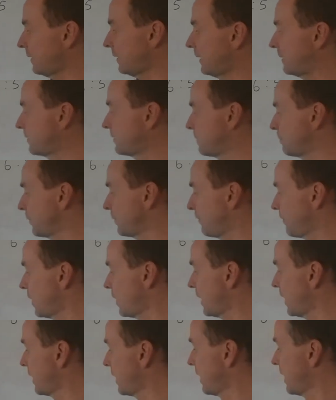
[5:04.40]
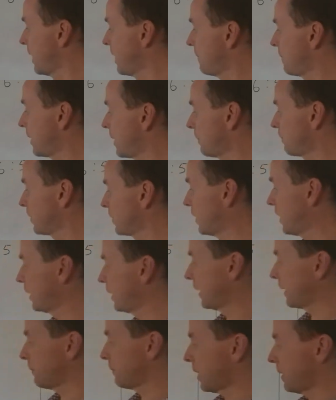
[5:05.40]
then simplify, but I
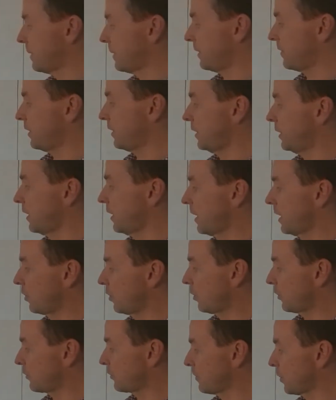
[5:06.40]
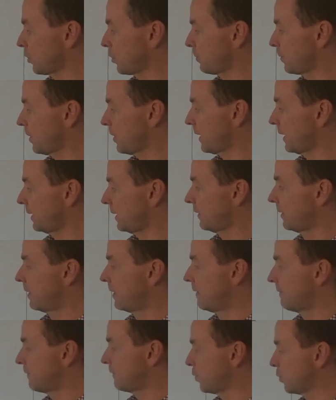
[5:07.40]
like my method, cross multiplying.
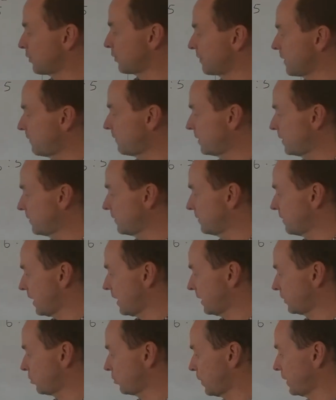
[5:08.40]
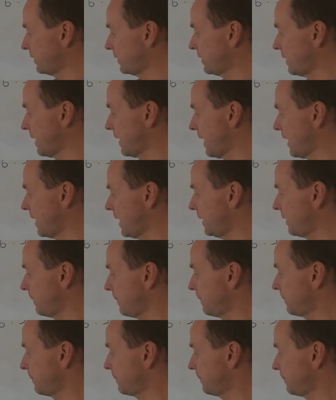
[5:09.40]
4 sevens are 28.
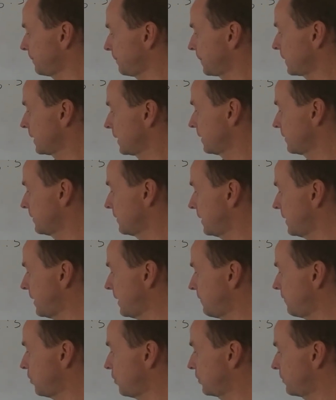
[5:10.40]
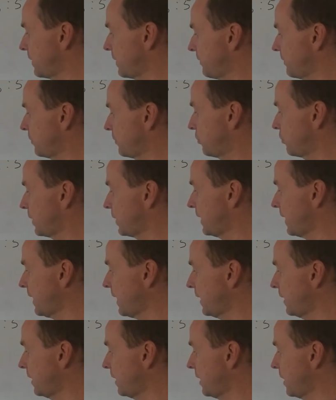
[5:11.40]
See there, 4 sevens are 28.
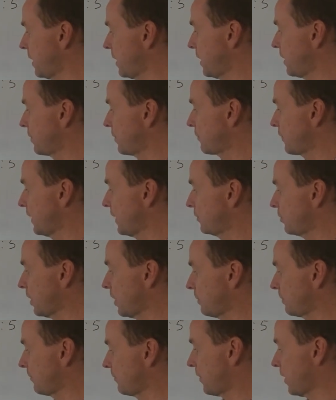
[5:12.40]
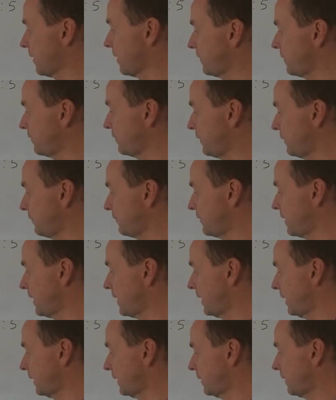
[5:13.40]
3 times 5 is 15.
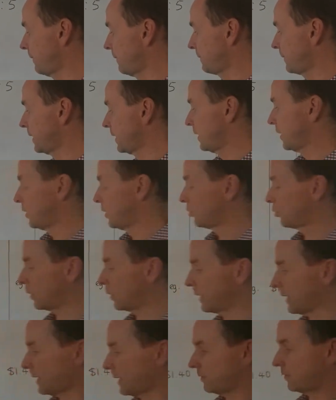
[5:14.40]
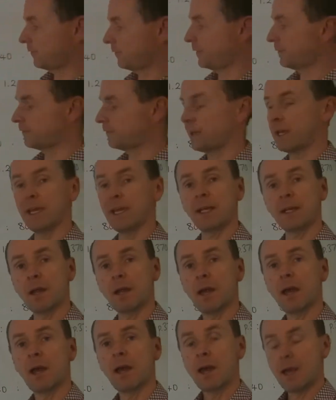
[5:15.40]
28 to
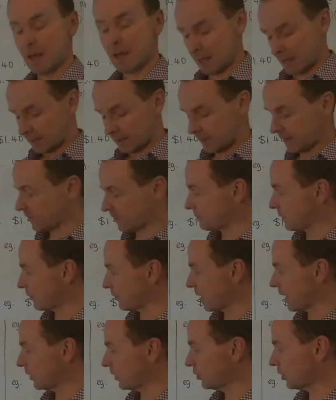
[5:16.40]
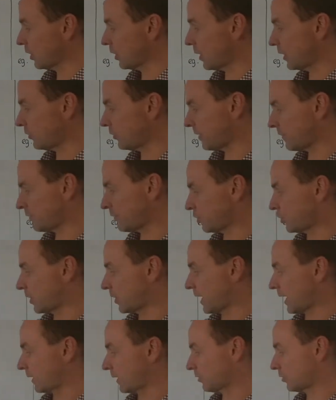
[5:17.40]
15. There's my ratio. I just have to
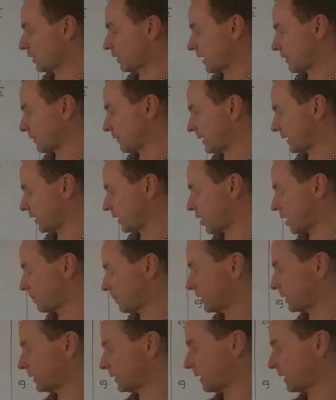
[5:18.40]
check, are there any common